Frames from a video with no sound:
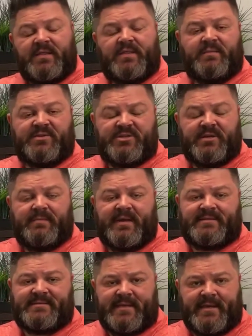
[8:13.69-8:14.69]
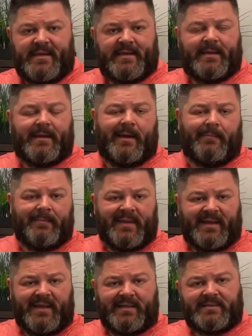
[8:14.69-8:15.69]
may take a
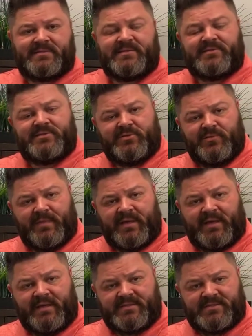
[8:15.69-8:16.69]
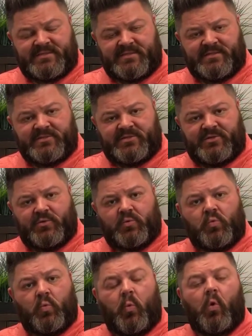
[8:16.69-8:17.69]
minute to 2 minutes to
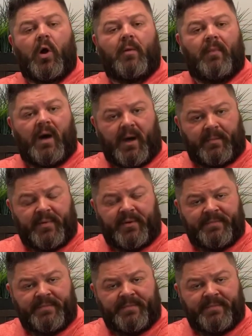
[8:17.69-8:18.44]
warm up.